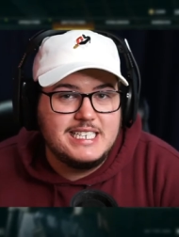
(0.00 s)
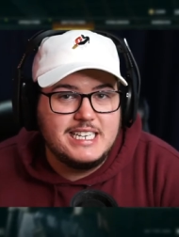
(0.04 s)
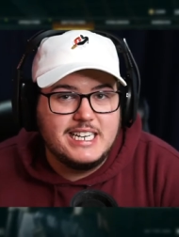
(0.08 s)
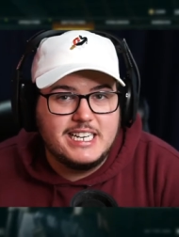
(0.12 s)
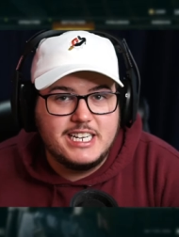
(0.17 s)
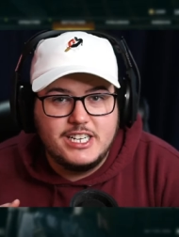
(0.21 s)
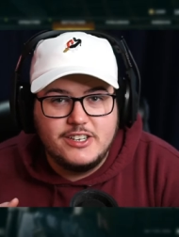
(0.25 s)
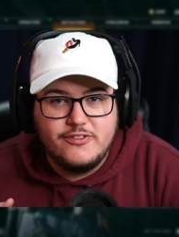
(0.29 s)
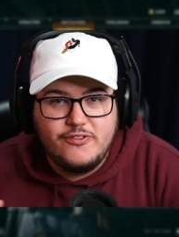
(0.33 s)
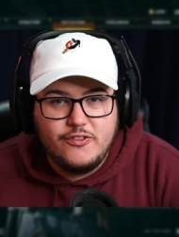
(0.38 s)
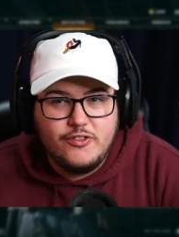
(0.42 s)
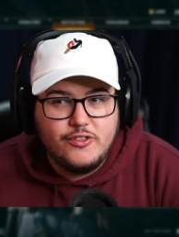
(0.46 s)
Like
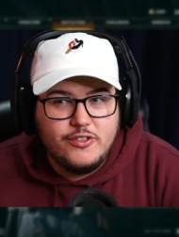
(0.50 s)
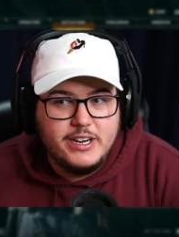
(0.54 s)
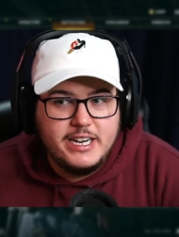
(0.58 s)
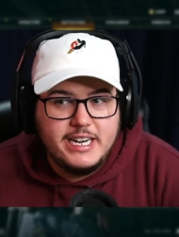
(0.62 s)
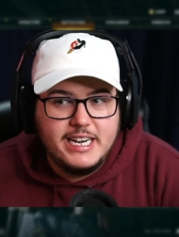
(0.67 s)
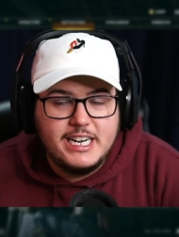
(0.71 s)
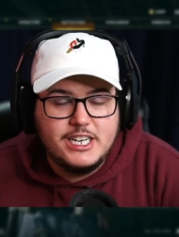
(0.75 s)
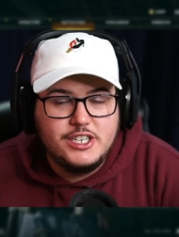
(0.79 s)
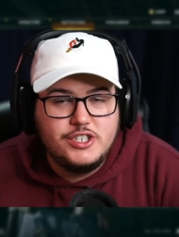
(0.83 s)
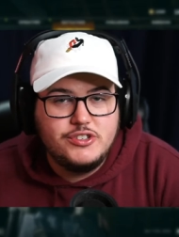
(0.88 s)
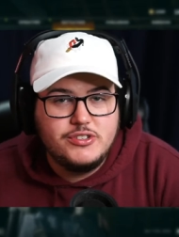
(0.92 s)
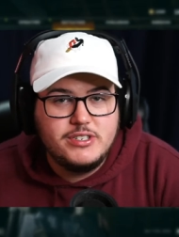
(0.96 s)
a
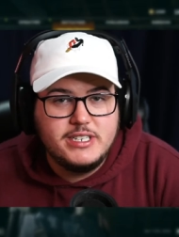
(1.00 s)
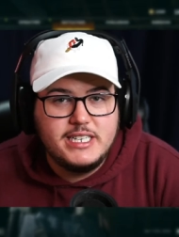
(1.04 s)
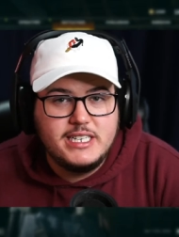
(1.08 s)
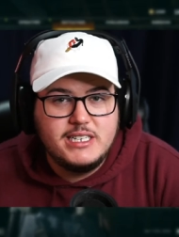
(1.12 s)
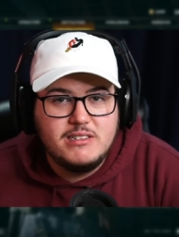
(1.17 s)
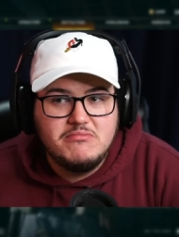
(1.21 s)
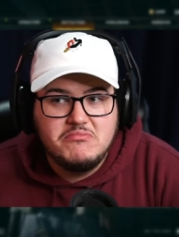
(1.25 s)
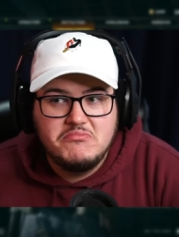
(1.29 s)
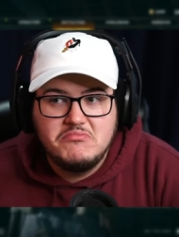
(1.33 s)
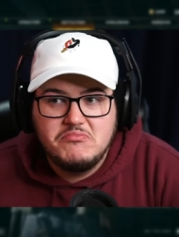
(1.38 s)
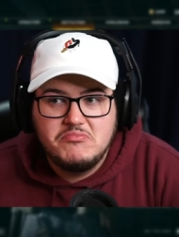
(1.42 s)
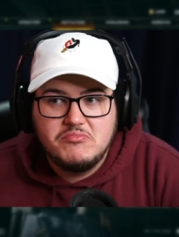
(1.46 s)
free entry,
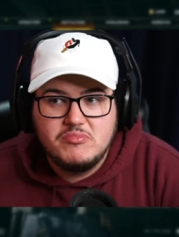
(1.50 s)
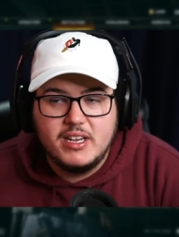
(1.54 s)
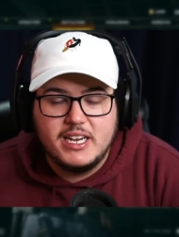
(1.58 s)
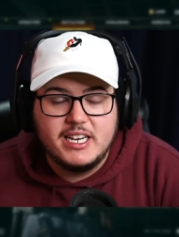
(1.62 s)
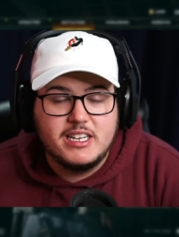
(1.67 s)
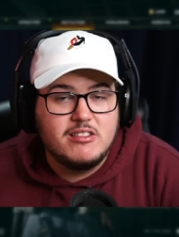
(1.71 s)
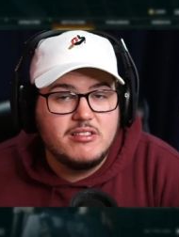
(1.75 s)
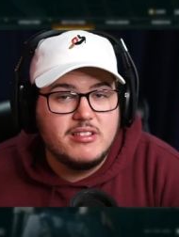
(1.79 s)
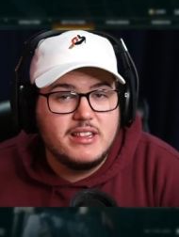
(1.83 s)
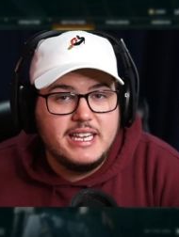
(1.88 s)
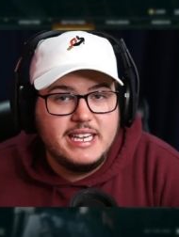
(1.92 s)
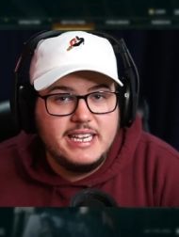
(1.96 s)

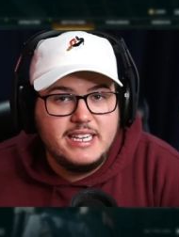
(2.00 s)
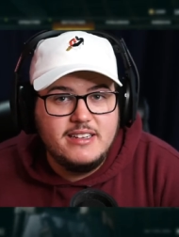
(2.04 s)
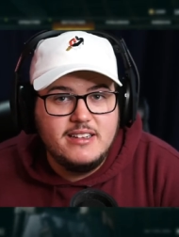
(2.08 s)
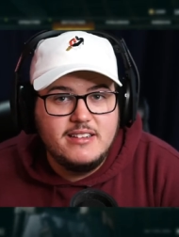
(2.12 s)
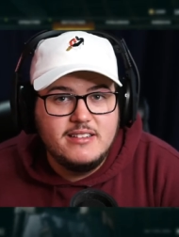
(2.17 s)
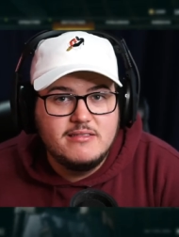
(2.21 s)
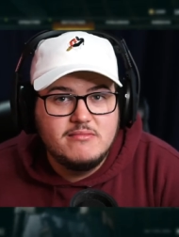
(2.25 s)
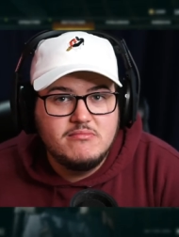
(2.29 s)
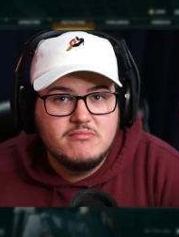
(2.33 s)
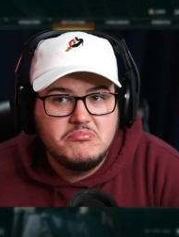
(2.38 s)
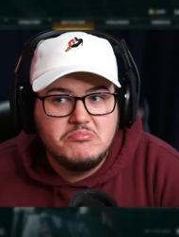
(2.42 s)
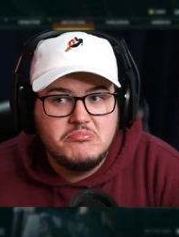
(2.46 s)
like league,
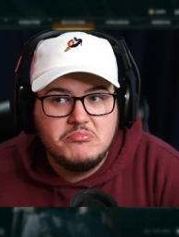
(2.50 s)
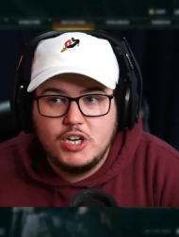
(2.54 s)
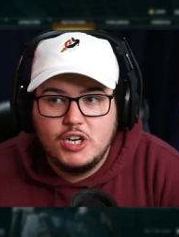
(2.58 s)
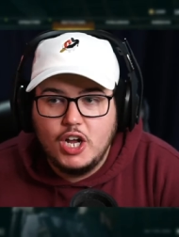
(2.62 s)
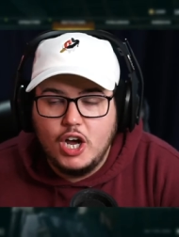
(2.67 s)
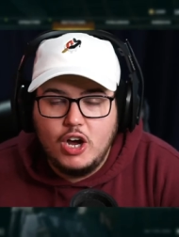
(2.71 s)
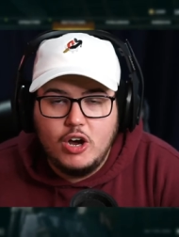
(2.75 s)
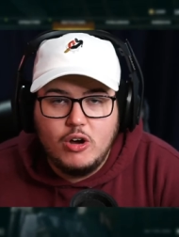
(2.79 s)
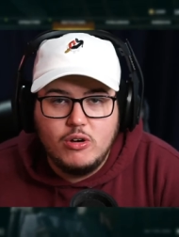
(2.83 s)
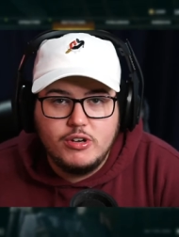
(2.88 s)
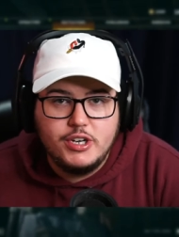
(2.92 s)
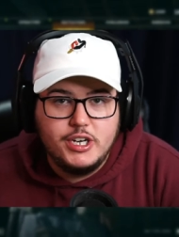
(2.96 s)

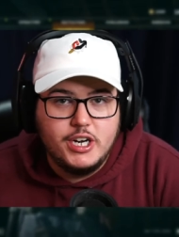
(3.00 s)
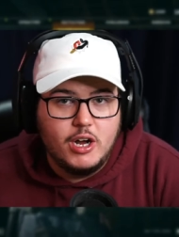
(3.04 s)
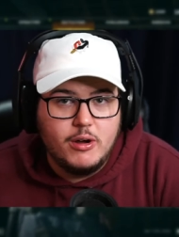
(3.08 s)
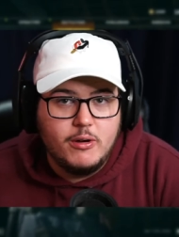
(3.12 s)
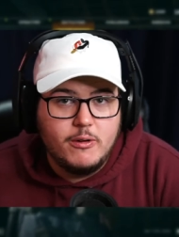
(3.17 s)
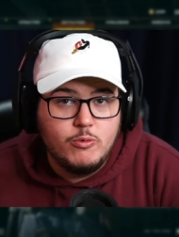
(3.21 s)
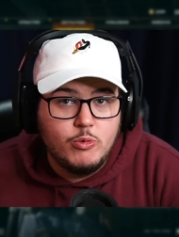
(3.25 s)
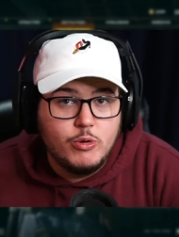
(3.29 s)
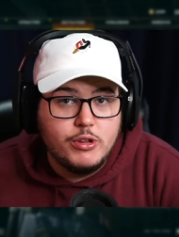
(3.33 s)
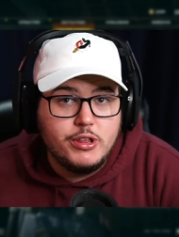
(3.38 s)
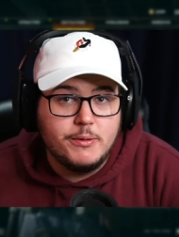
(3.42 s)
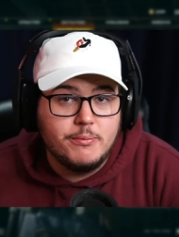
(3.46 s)
no, you know,
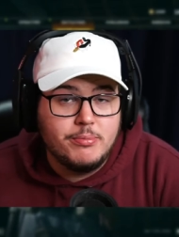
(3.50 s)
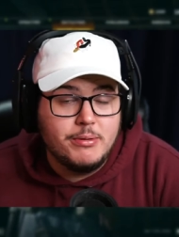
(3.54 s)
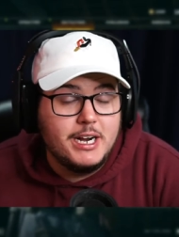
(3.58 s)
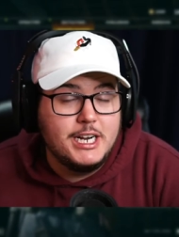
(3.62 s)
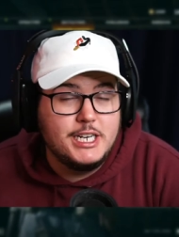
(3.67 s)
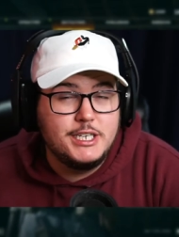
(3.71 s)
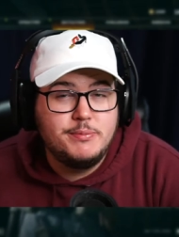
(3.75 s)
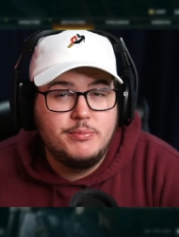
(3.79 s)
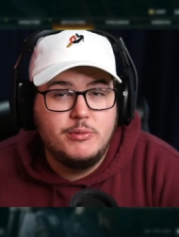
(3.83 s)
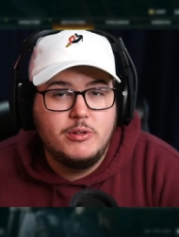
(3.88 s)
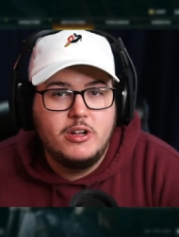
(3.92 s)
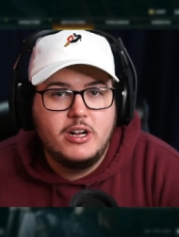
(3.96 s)
with a
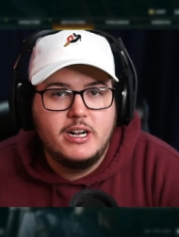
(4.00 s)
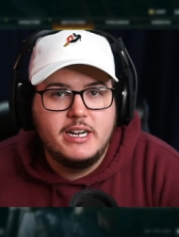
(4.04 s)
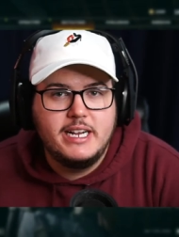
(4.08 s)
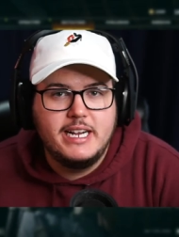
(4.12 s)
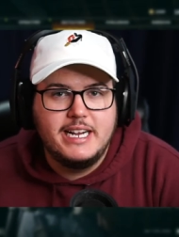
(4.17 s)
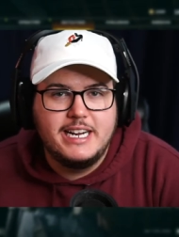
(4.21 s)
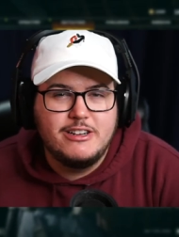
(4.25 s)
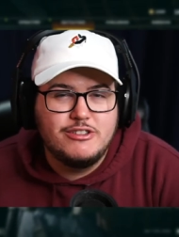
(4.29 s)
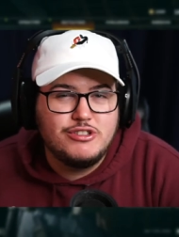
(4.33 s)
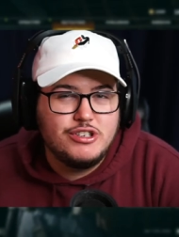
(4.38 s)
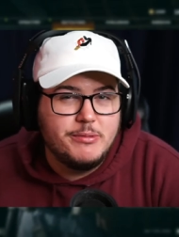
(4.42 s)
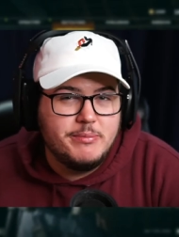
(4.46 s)
prize pool on it, and
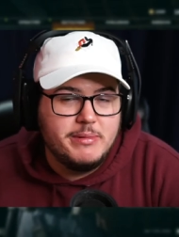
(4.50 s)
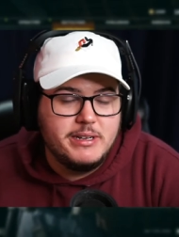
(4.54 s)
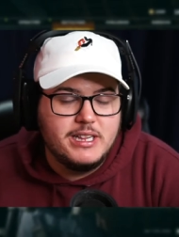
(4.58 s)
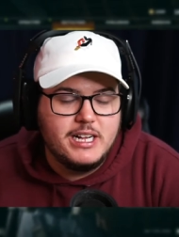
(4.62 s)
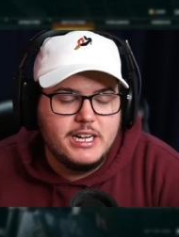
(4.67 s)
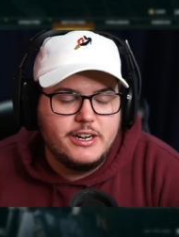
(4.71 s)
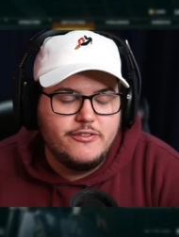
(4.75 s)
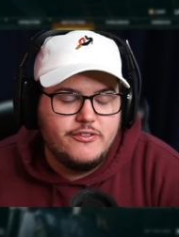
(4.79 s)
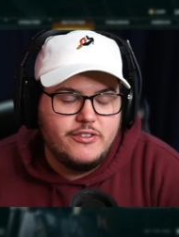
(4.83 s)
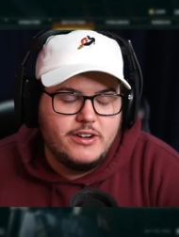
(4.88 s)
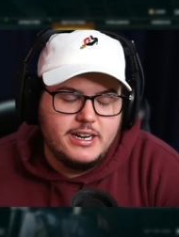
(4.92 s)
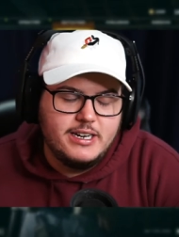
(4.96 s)
it was going to be a lot
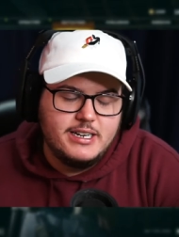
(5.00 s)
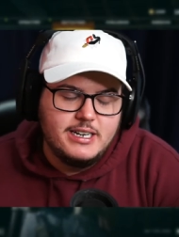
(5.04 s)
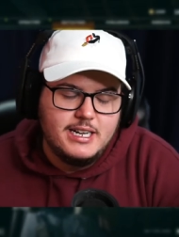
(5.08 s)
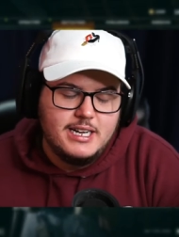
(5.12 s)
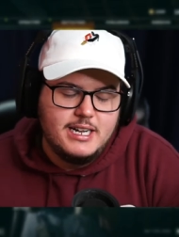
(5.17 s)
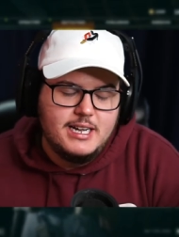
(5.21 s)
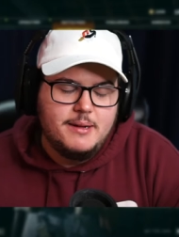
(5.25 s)
of fun.